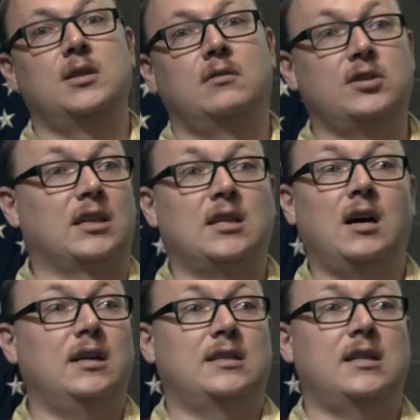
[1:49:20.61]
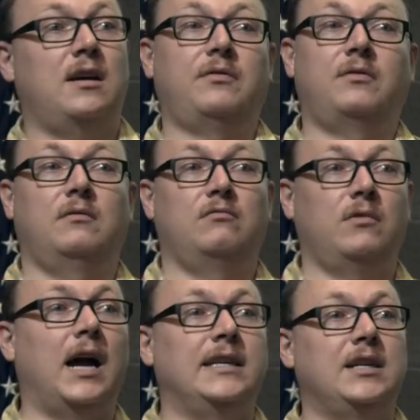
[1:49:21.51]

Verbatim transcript: There's a ton of stuff IT